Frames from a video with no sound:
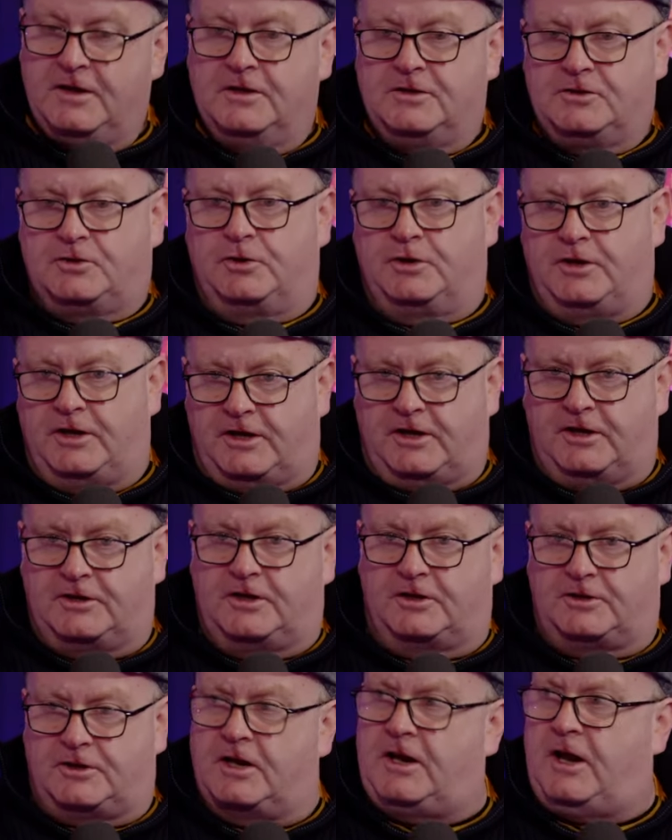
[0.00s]
So they could
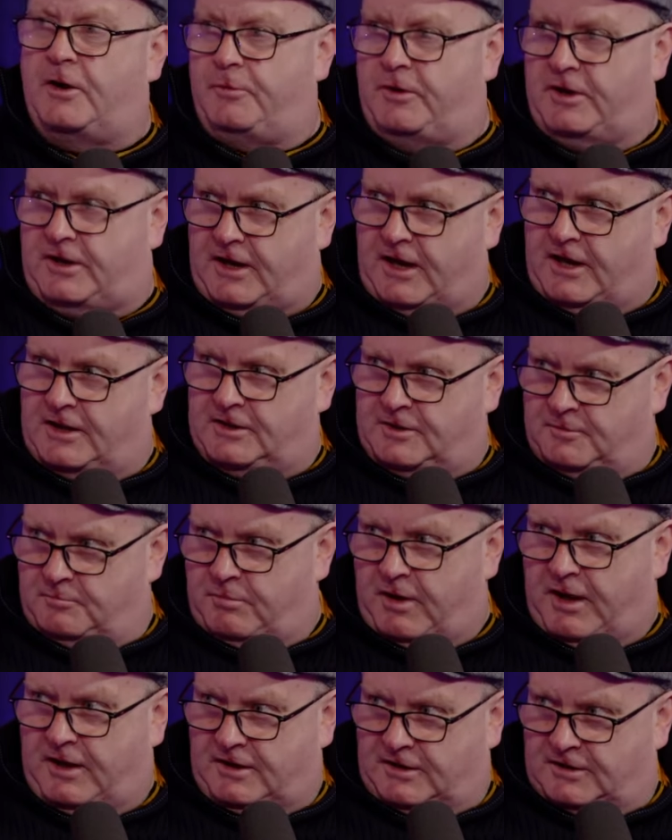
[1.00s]
have done a weekend at
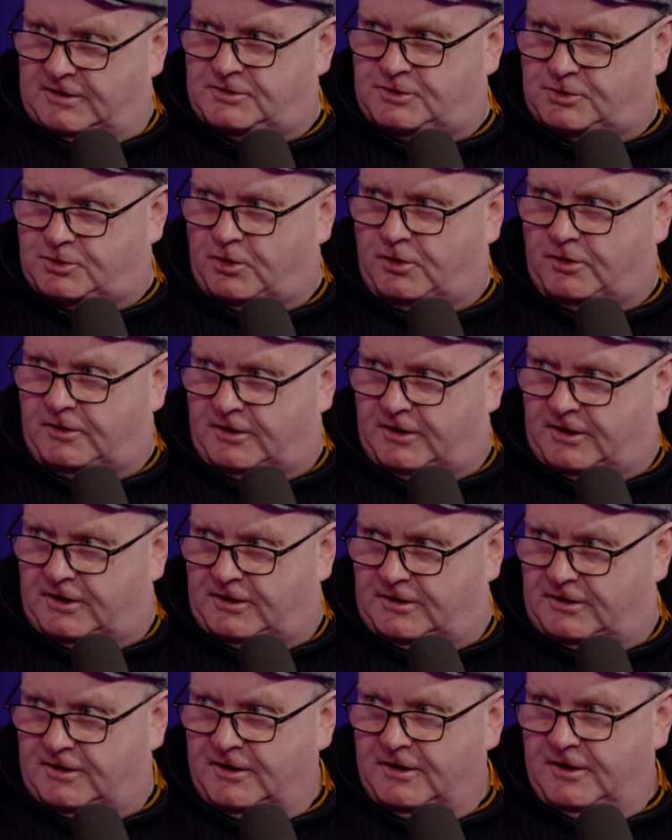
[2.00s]
Bernie's shot,
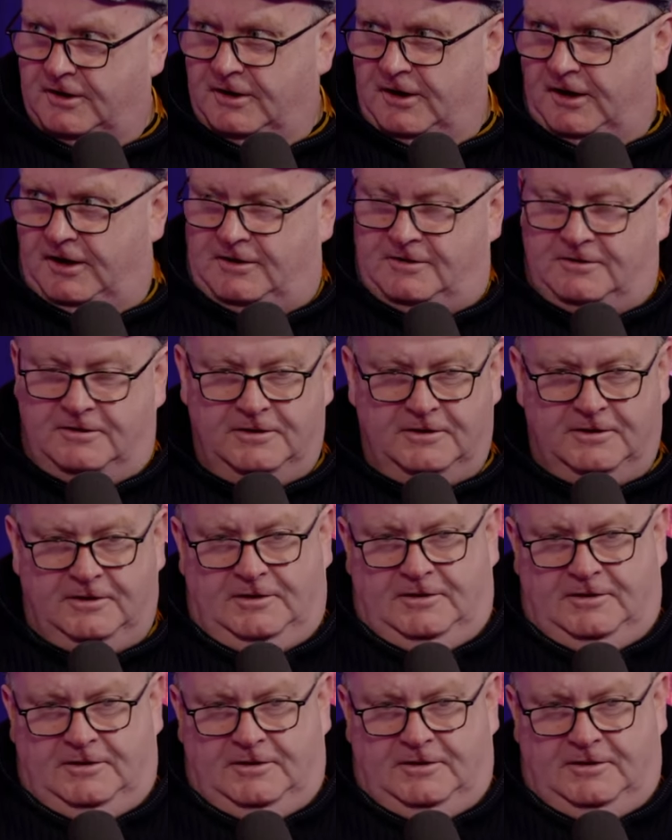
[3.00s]
right? And,